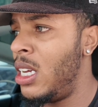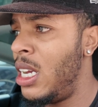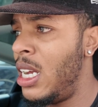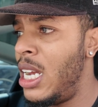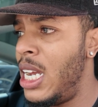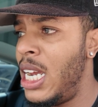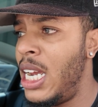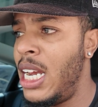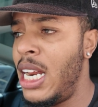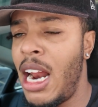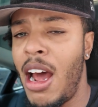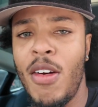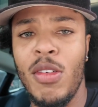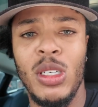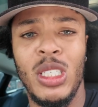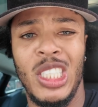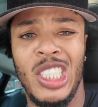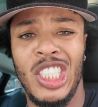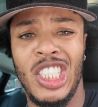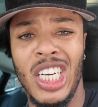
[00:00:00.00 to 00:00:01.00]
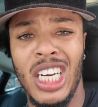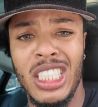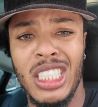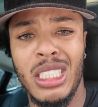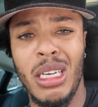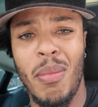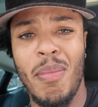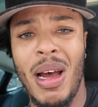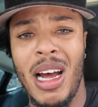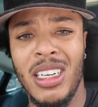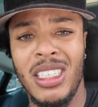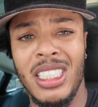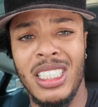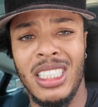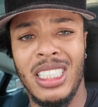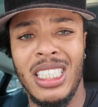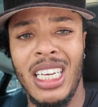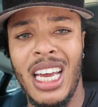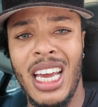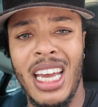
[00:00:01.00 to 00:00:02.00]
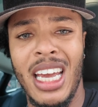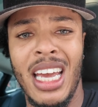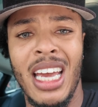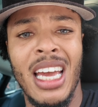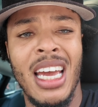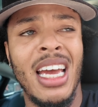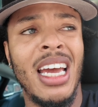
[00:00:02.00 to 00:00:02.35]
And I was just about to say